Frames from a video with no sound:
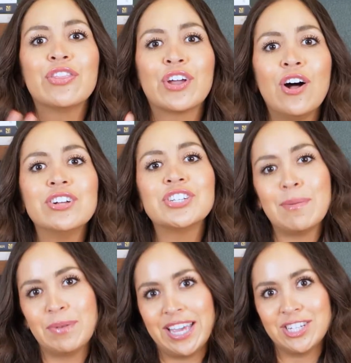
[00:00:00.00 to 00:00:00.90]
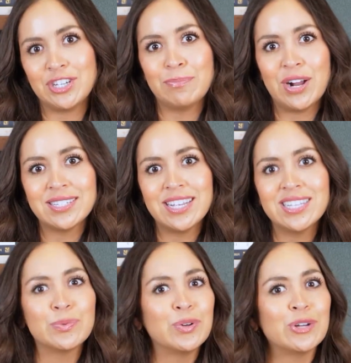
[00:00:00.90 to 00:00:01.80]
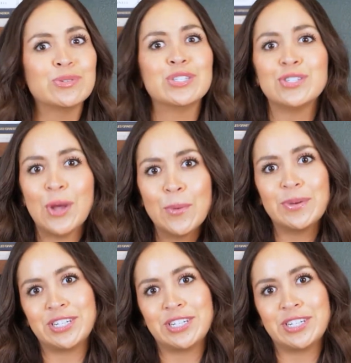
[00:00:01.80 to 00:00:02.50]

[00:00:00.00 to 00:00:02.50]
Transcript: the college application process will go so much